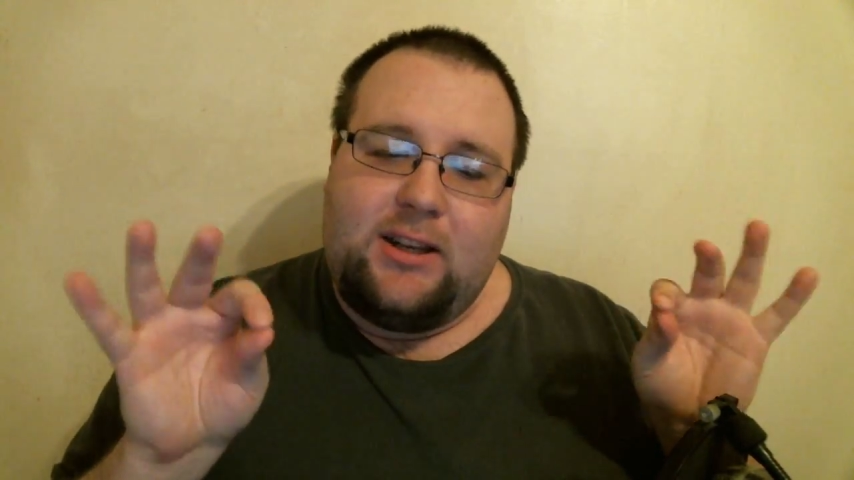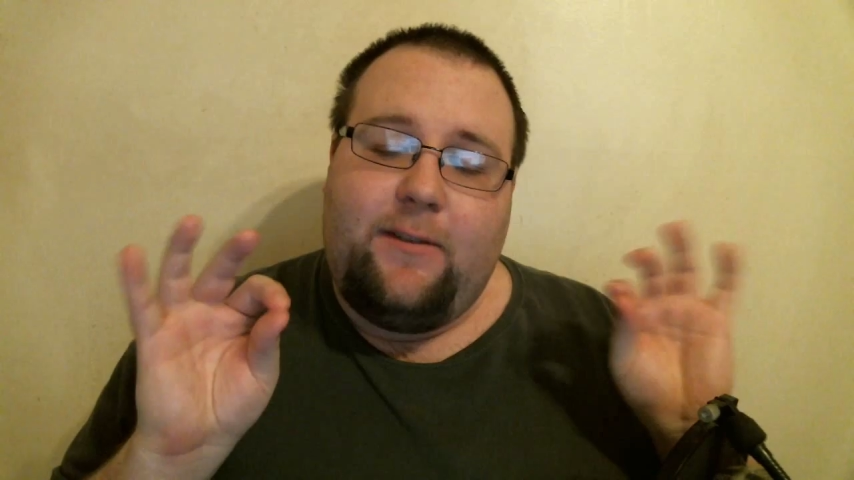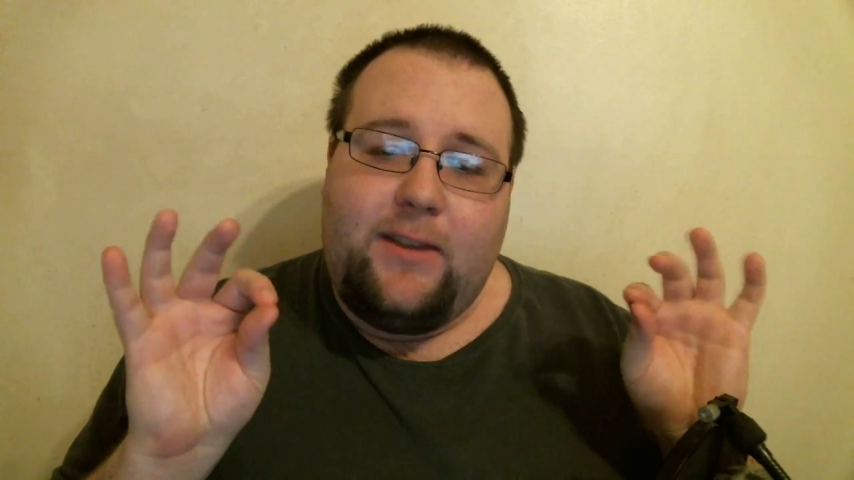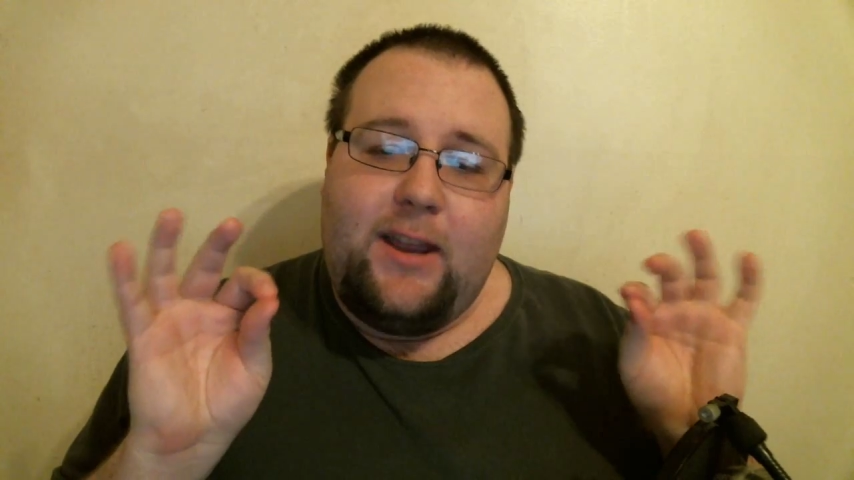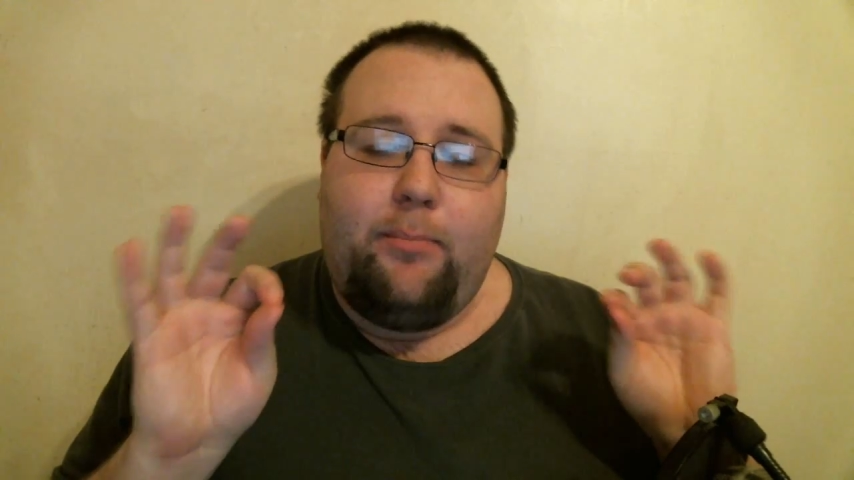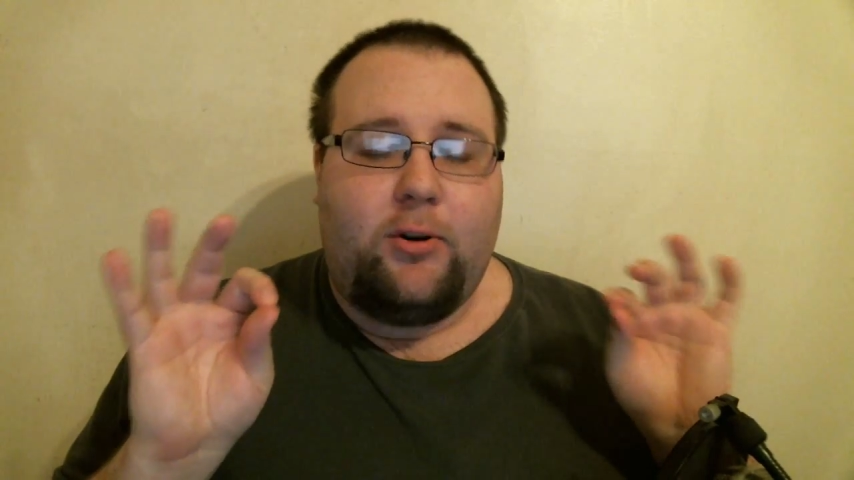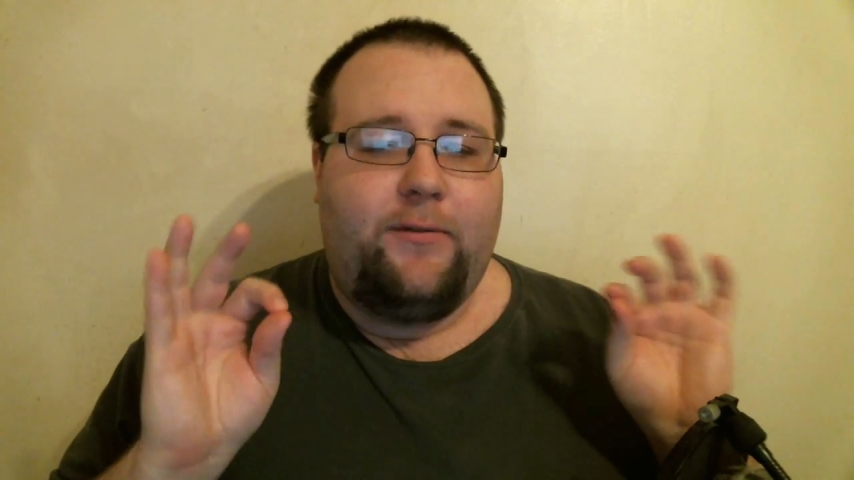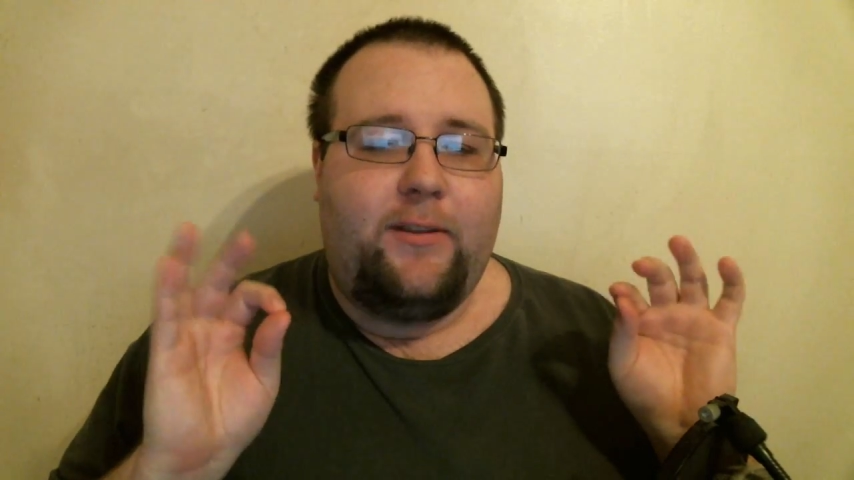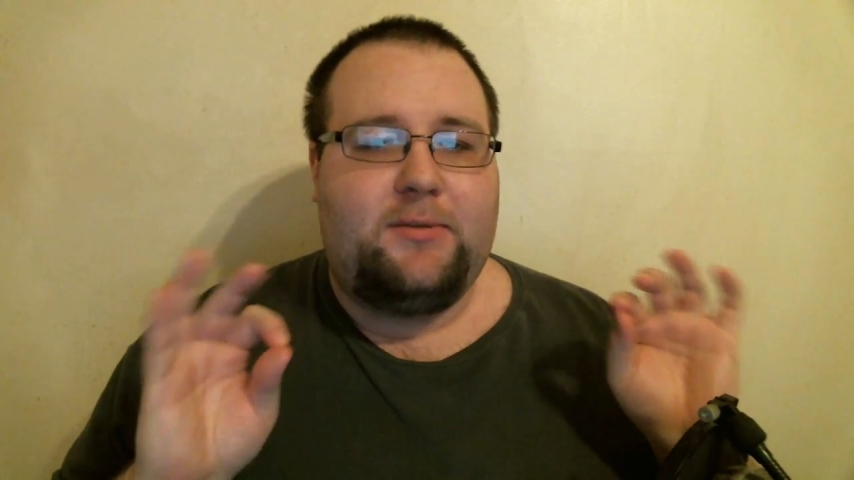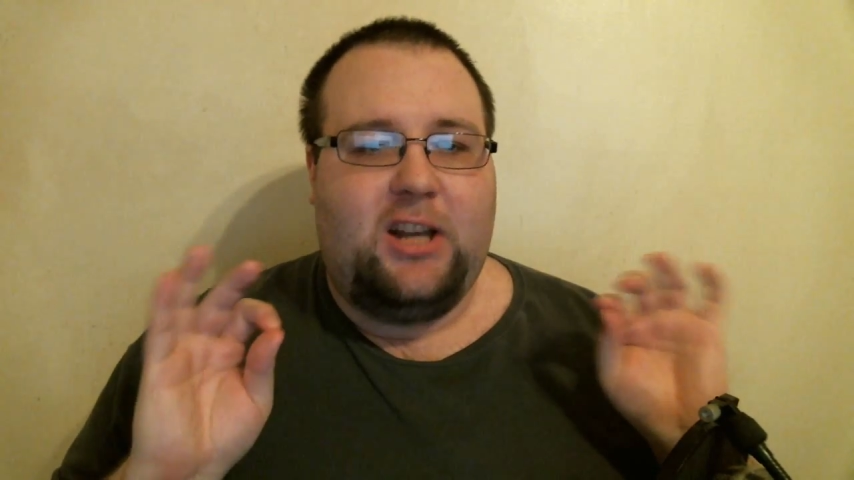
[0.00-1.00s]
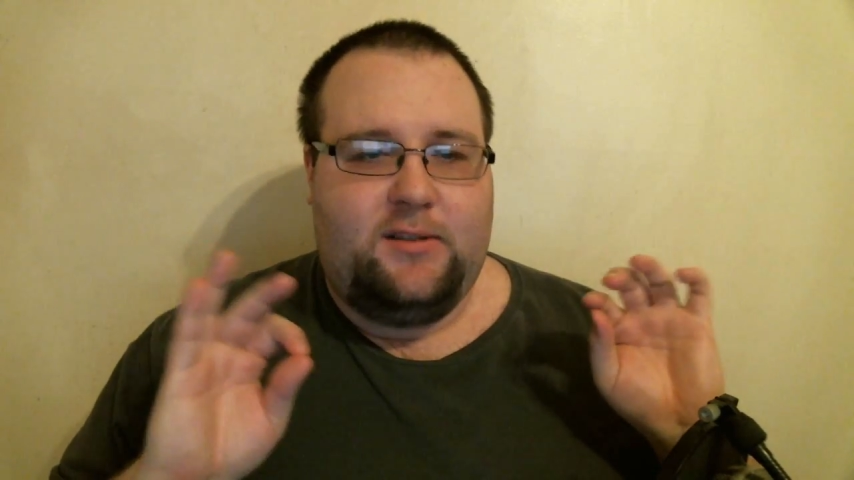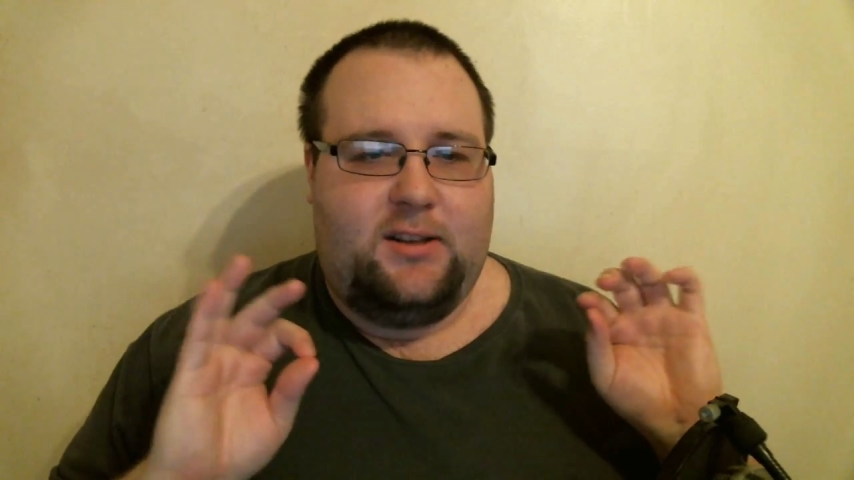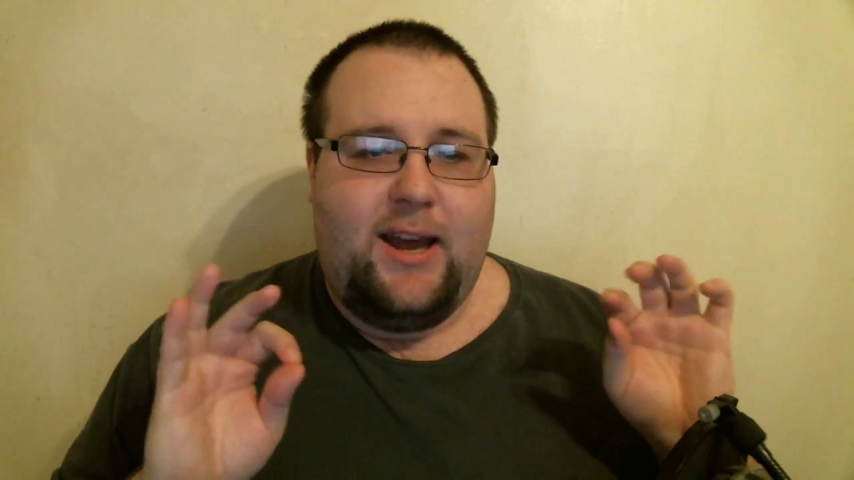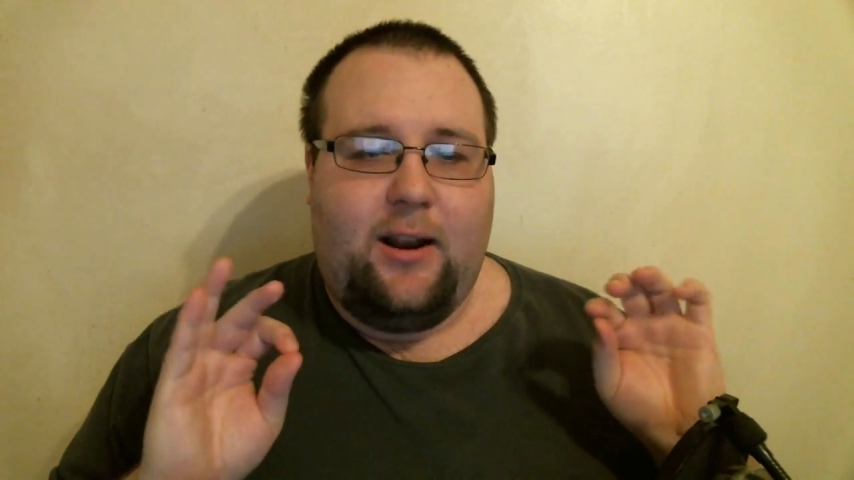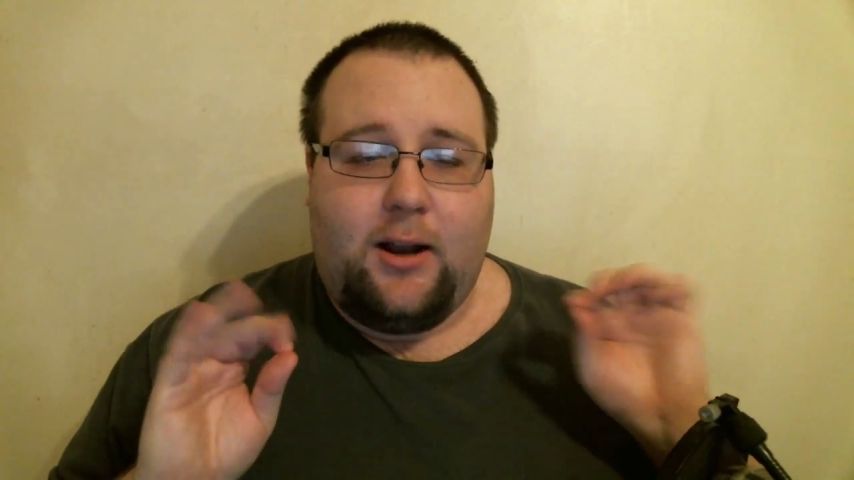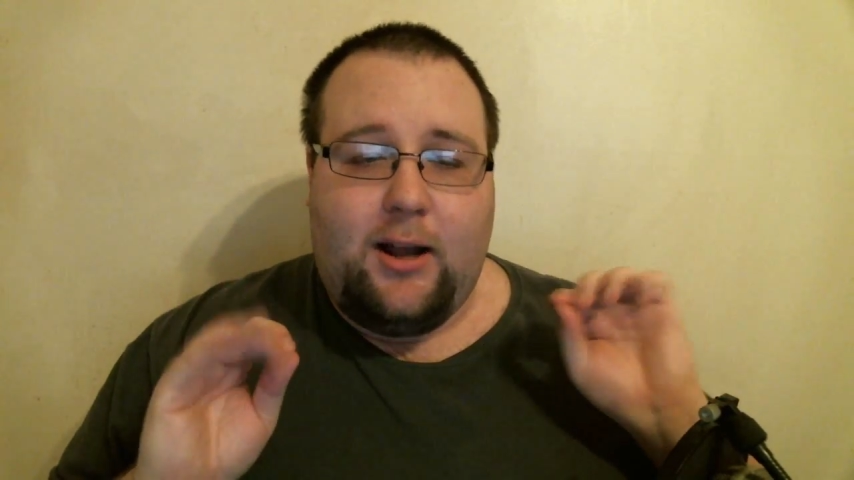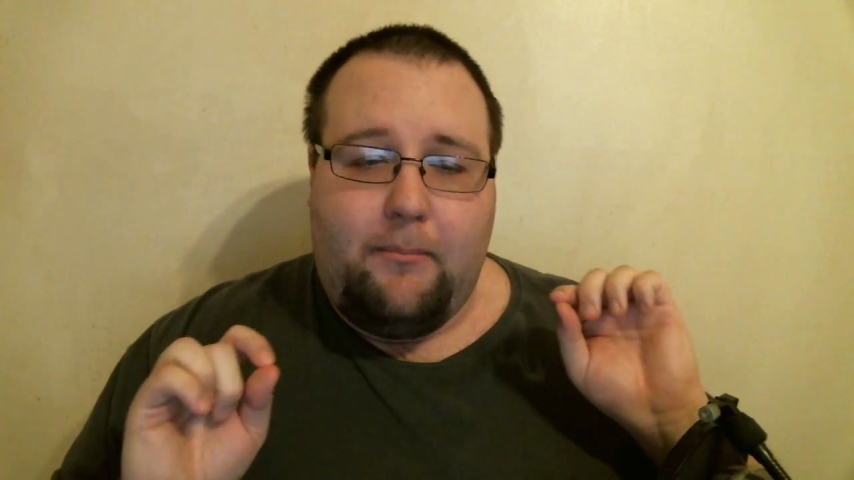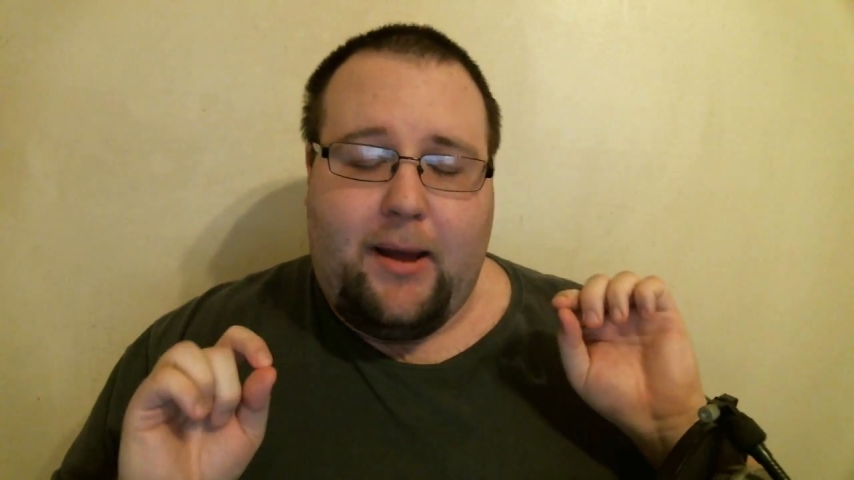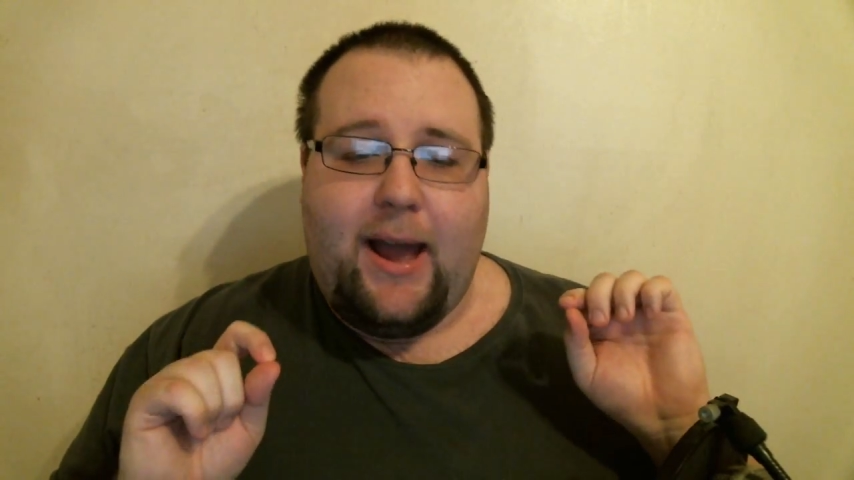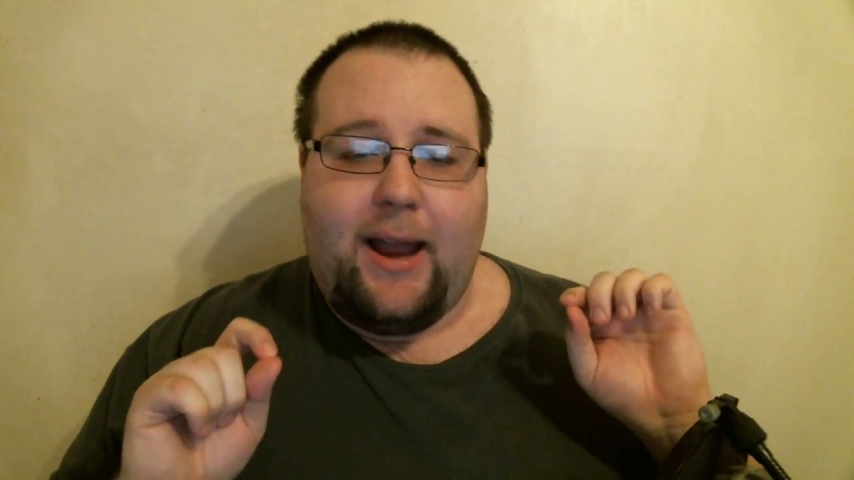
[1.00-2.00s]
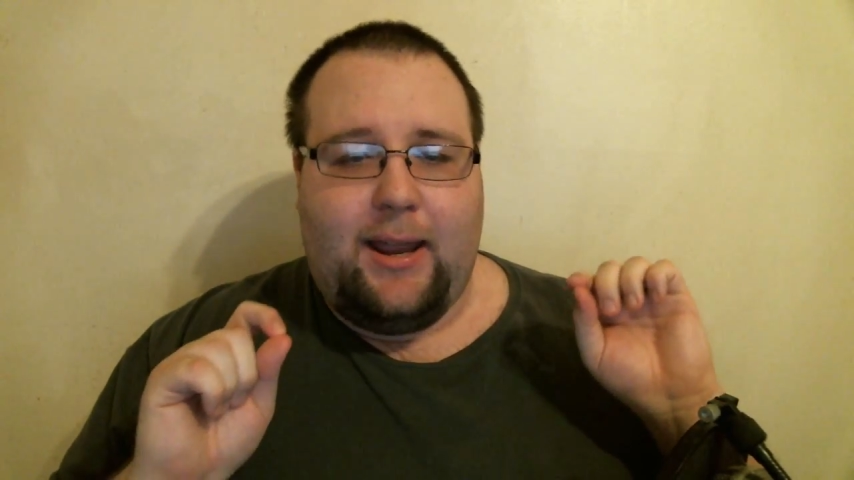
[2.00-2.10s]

if they prove themselves again, I'll come back.